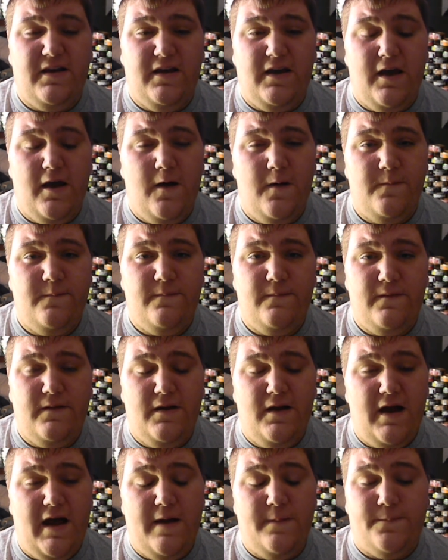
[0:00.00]
ago.
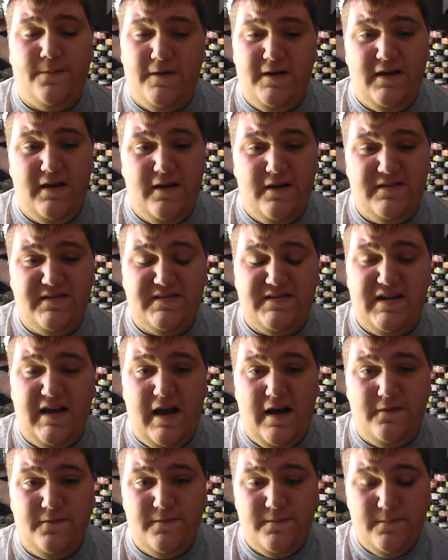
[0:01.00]
Pretty good
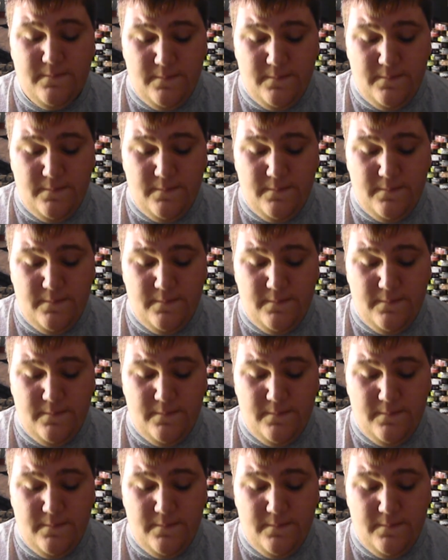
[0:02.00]
stuff.